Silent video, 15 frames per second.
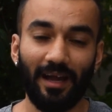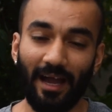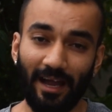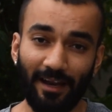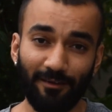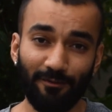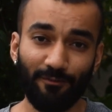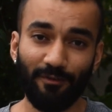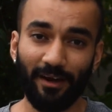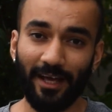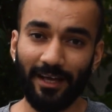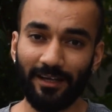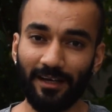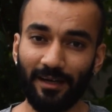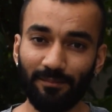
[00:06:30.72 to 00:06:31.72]
And when
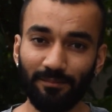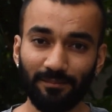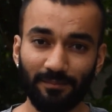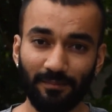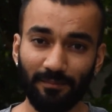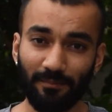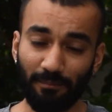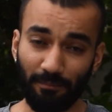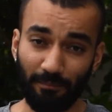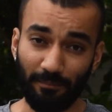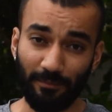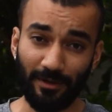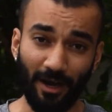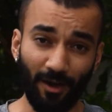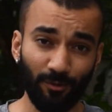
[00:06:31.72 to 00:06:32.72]
I come
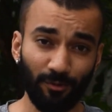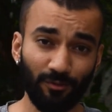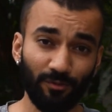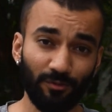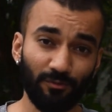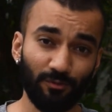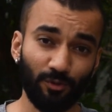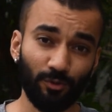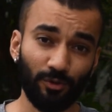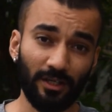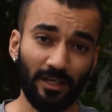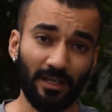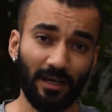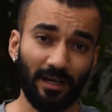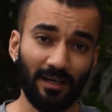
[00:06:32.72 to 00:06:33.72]
down to
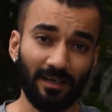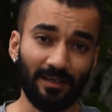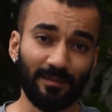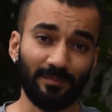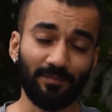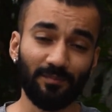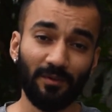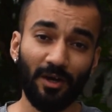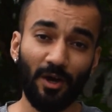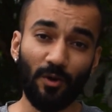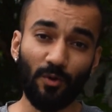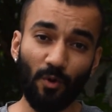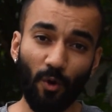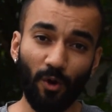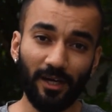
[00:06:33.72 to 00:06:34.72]
the
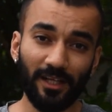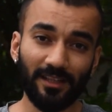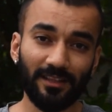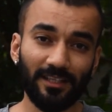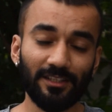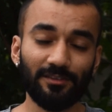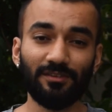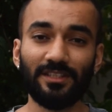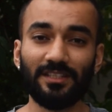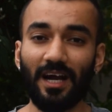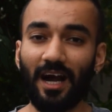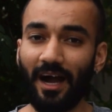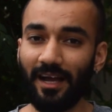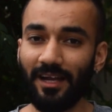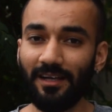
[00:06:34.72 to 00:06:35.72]
golden things which
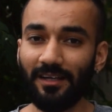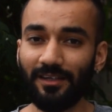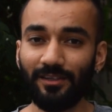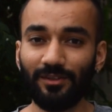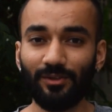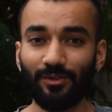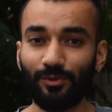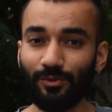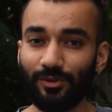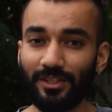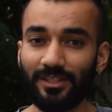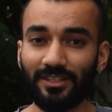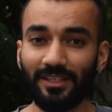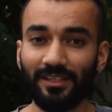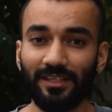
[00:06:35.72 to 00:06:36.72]
I learned through the
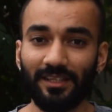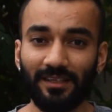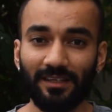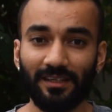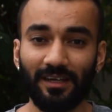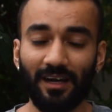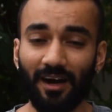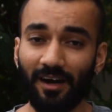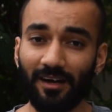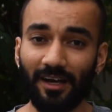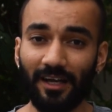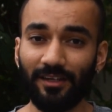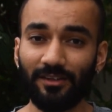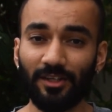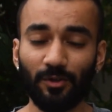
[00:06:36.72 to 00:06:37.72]
journey are
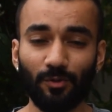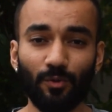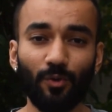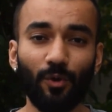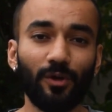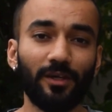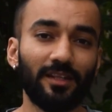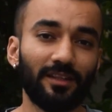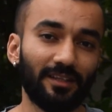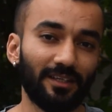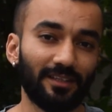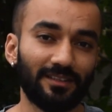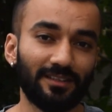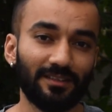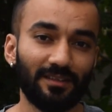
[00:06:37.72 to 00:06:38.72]
like the 2 golden
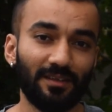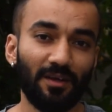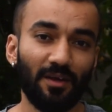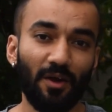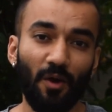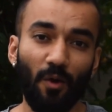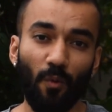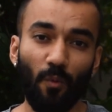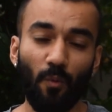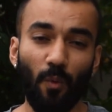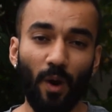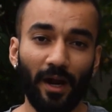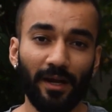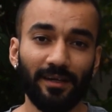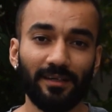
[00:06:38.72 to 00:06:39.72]
things.
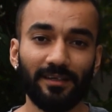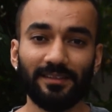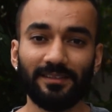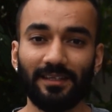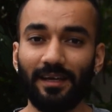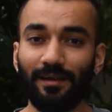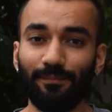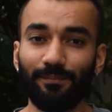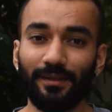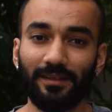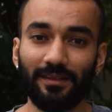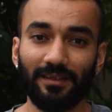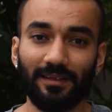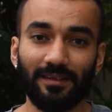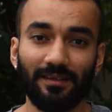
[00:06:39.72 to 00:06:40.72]
One is
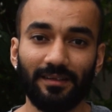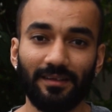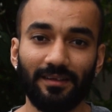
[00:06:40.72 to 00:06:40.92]
empathy.